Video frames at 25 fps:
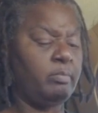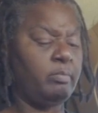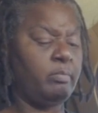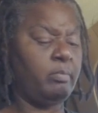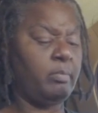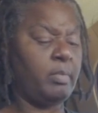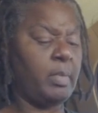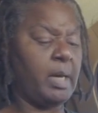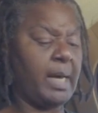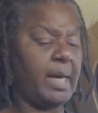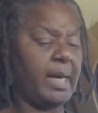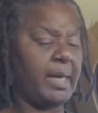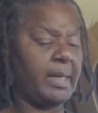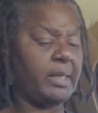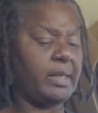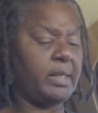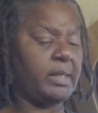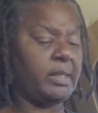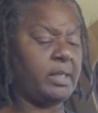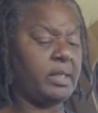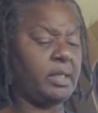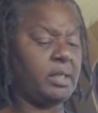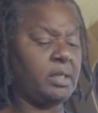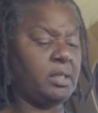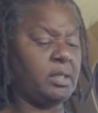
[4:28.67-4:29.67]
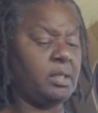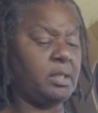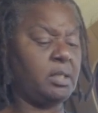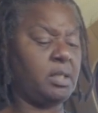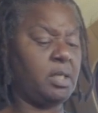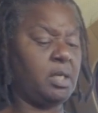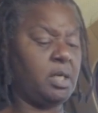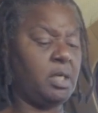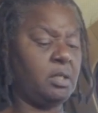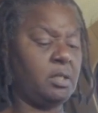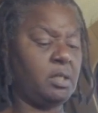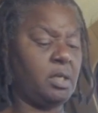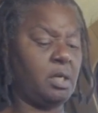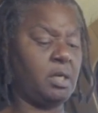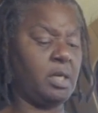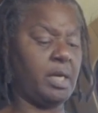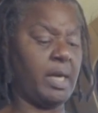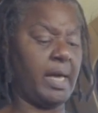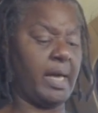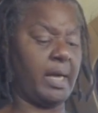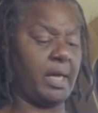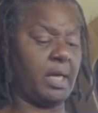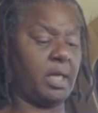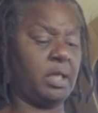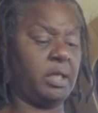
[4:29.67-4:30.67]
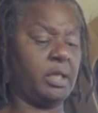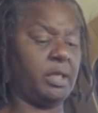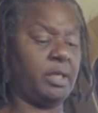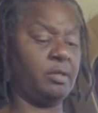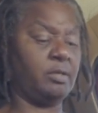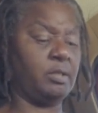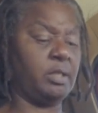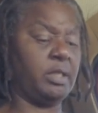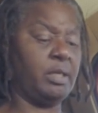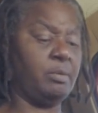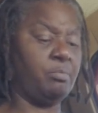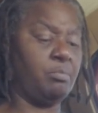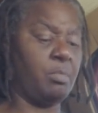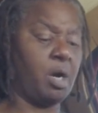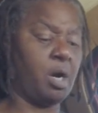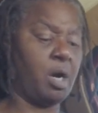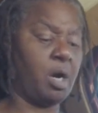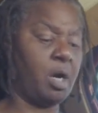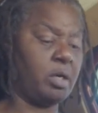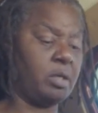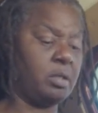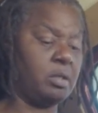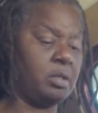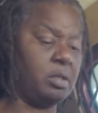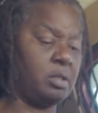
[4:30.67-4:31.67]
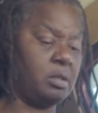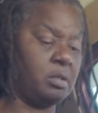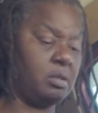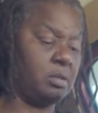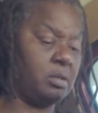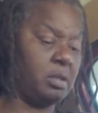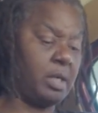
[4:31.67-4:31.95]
my goodness, these are not clearly marked.